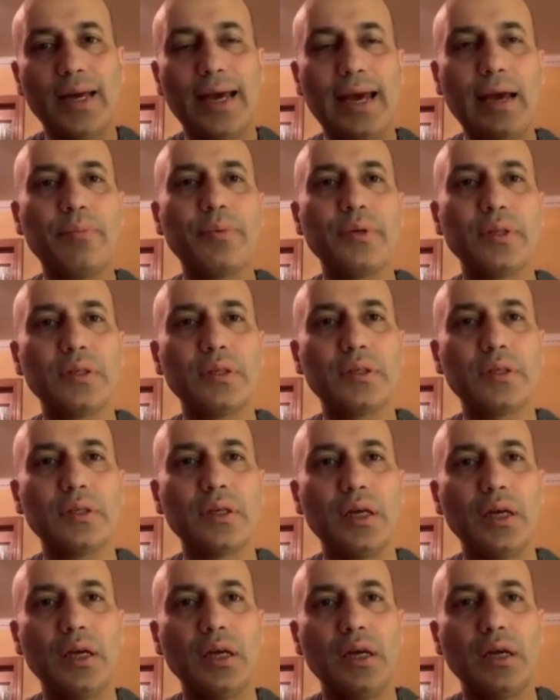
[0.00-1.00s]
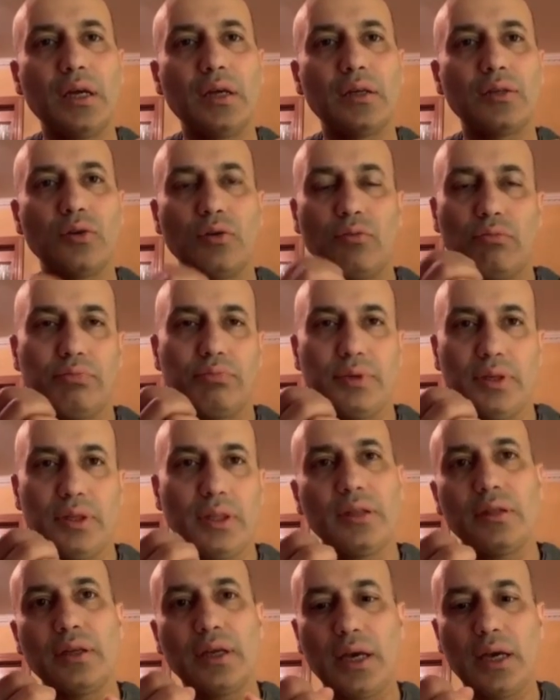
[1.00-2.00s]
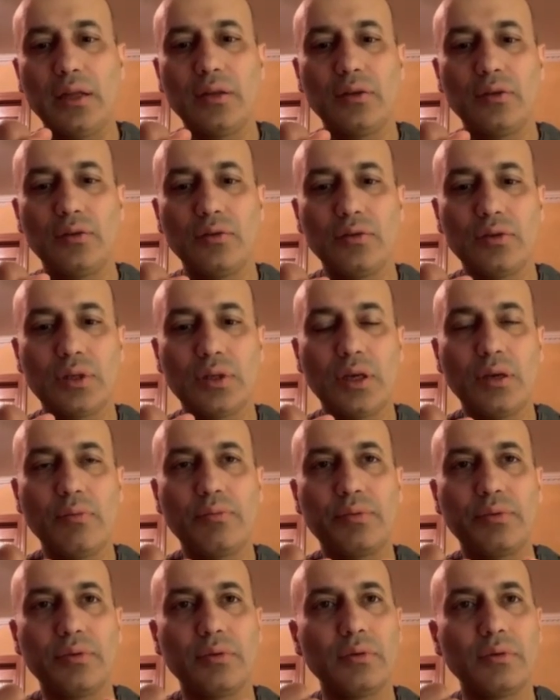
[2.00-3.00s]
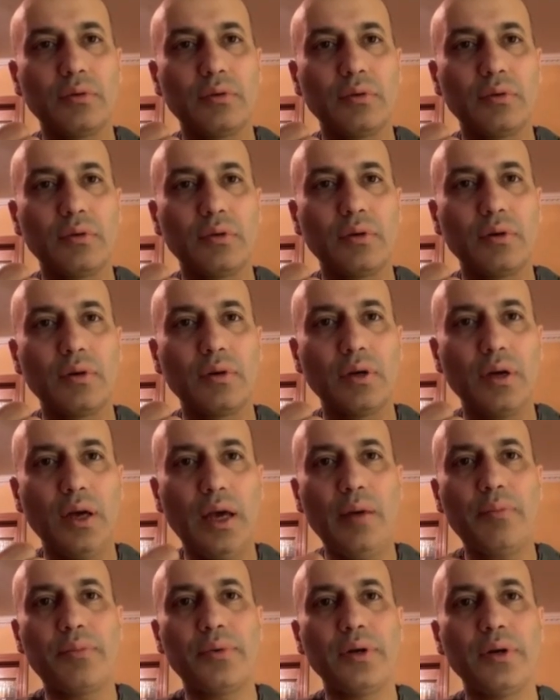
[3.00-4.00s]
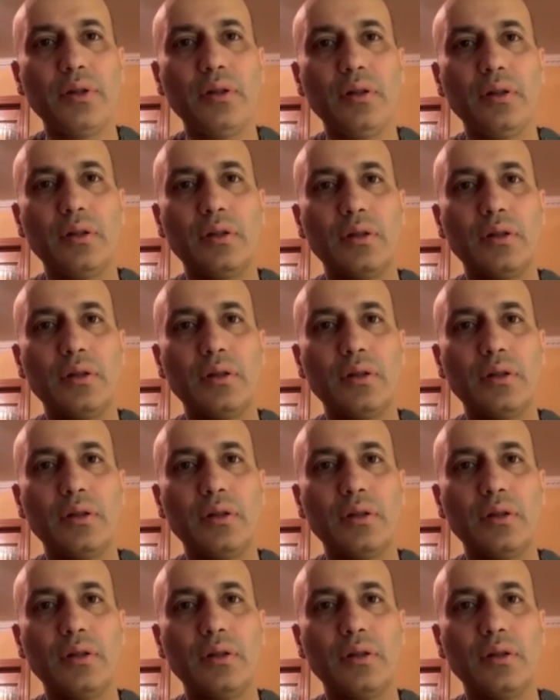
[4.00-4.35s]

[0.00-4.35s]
happens, and again, you skip April,